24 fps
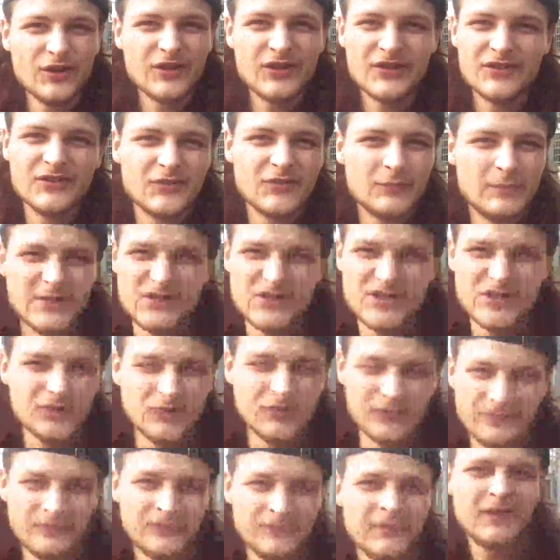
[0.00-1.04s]
you can just be
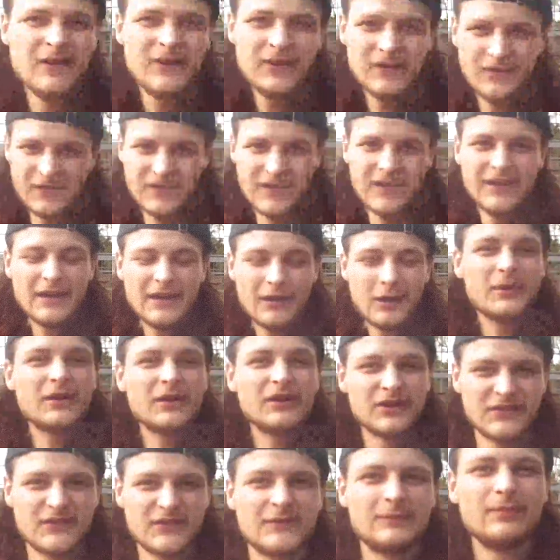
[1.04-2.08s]
chilled. Okay, now I'm going
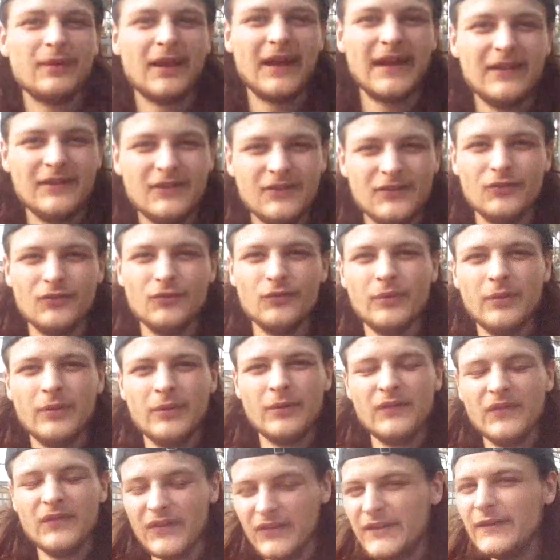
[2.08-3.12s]
to explain to you
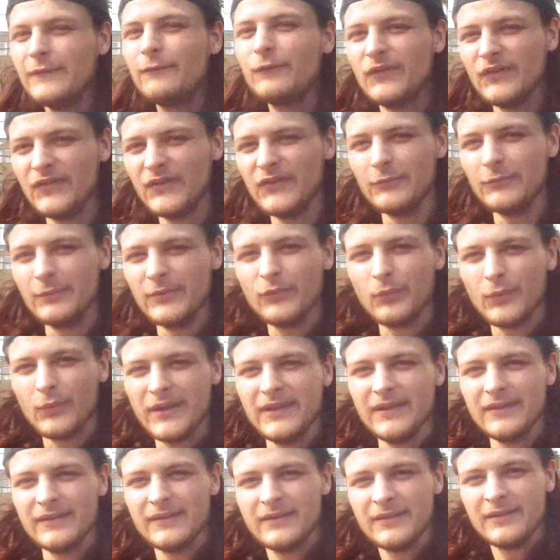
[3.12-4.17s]
the differences
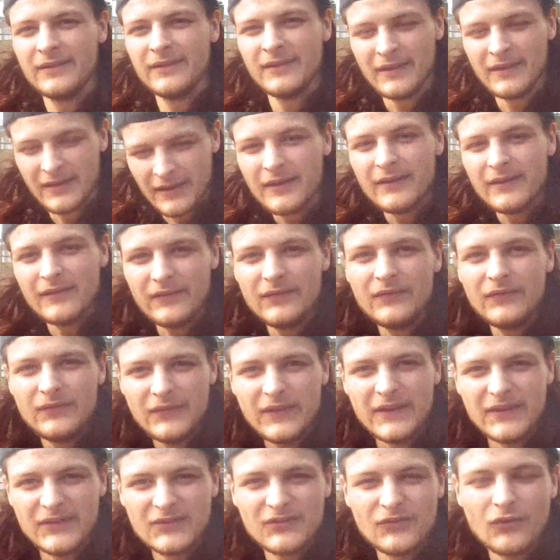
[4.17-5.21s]
between
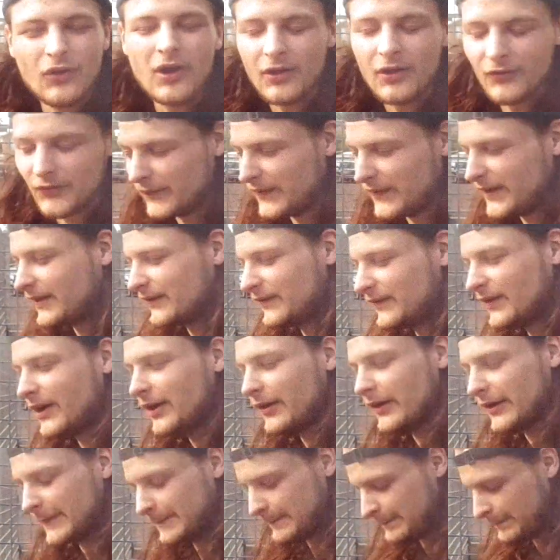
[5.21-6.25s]
these styles of air
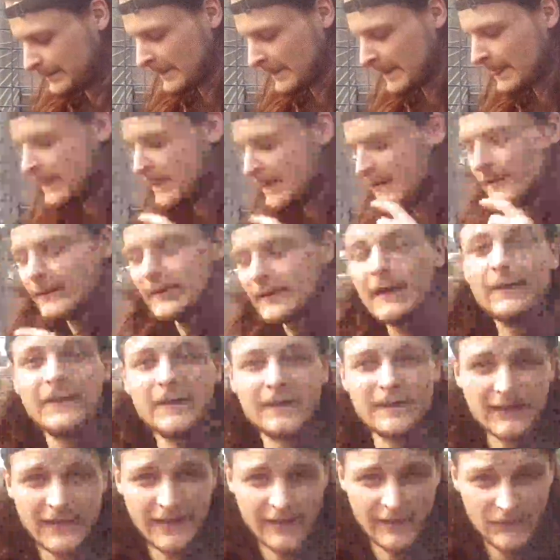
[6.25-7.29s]
guitaring. Okay, the
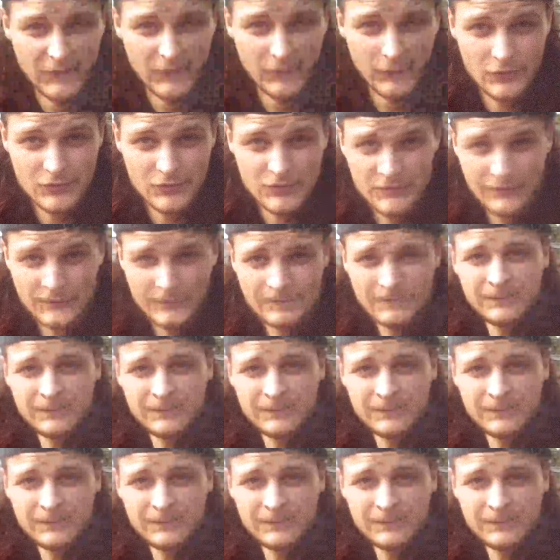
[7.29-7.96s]
intense version,